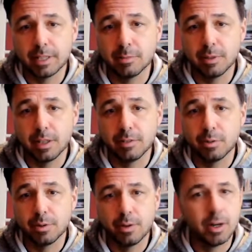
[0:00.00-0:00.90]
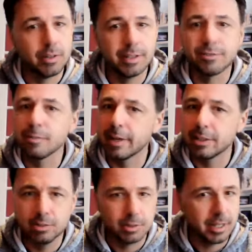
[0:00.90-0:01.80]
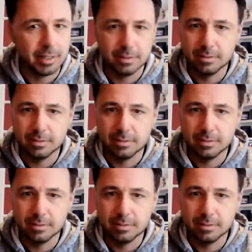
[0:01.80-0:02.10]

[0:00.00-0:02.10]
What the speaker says: level with all the information you get?